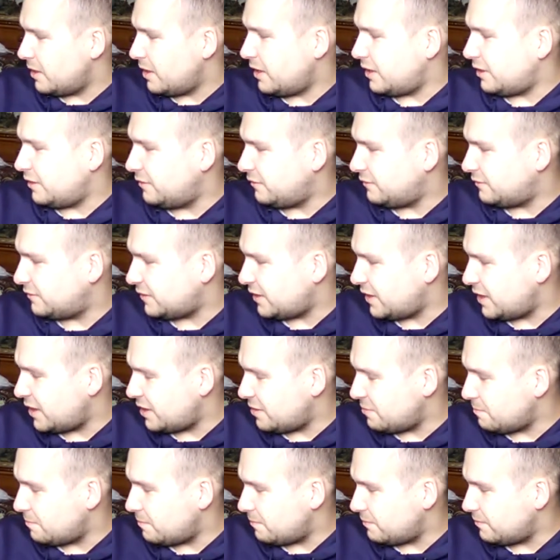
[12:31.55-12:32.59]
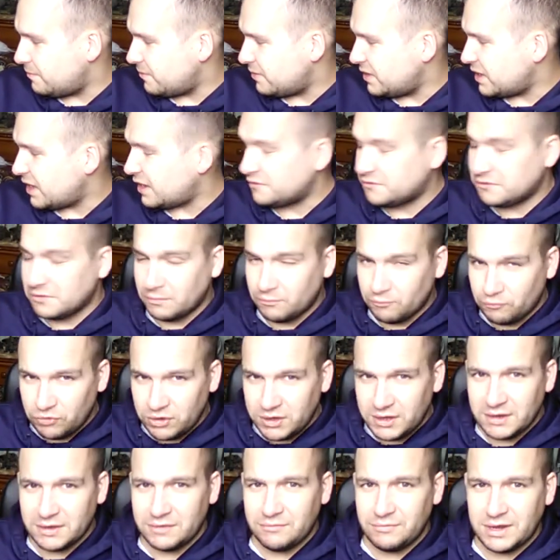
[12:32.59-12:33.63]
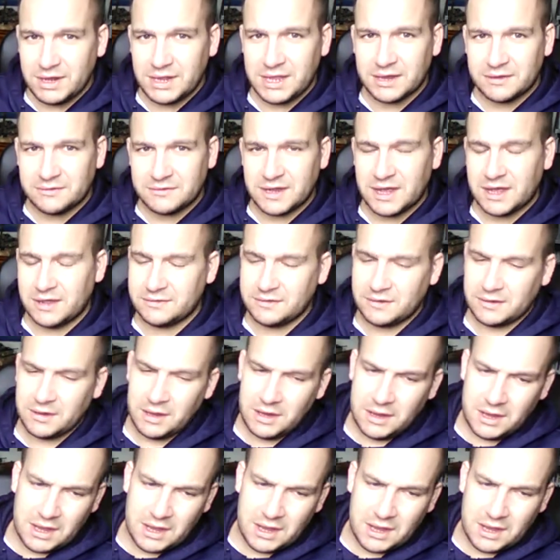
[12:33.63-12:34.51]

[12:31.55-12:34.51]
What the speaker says: And yeah, so I'm really excited.